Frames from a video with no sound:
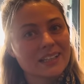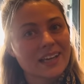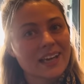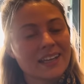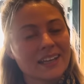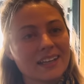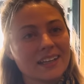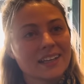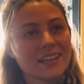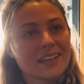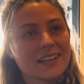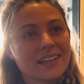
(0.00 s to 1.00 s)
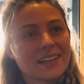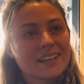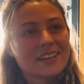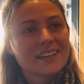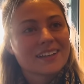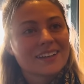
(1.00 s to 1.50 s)
And
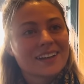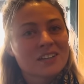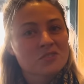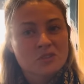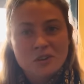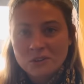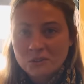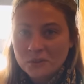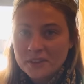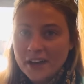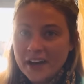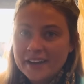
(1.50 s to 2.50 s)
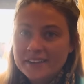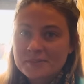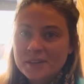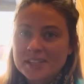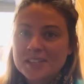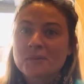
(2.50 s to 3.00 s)
I struggle with that
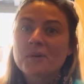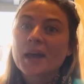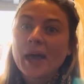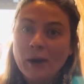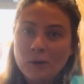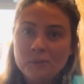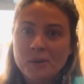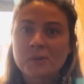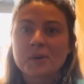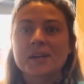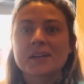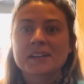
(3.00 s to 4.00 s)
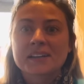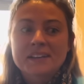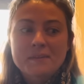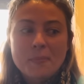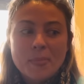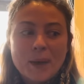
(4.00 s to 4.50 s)
because I want to help, I want
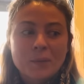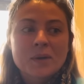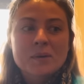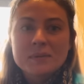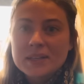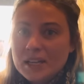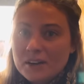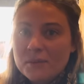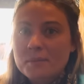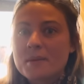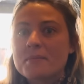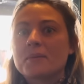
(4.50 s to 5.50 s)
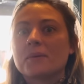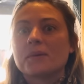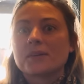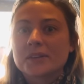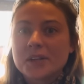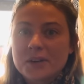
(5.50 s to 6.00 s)
to be there for
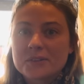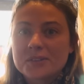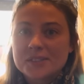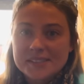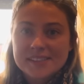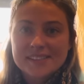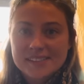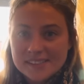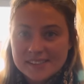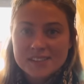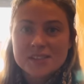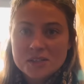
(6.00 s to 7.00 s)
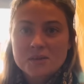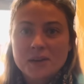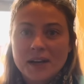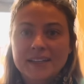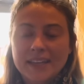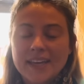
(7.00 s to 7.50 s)
people, you know, just to do
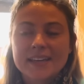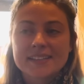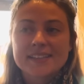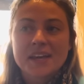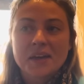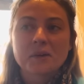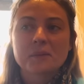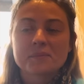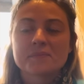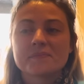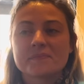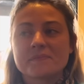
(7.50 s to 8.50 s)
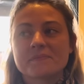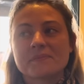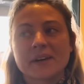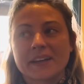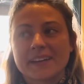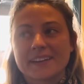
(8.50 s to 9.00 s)
what I can to help,
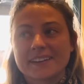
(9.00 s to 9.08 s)
but